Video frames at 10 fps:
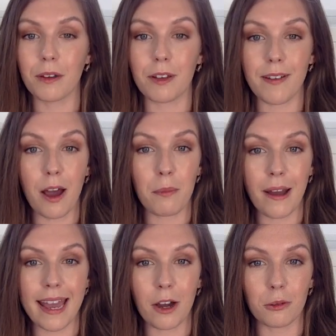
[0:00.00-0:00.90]
without
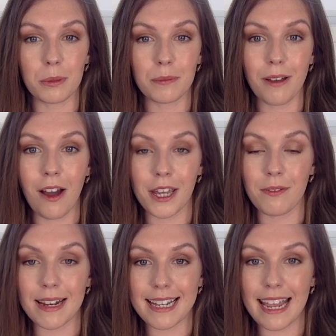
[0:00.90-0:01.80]
my help. Are
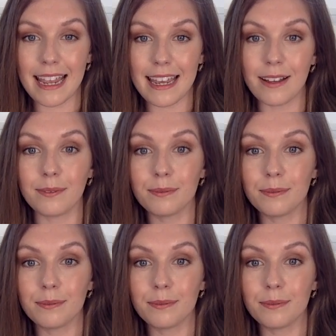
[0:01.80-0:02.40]
you ready?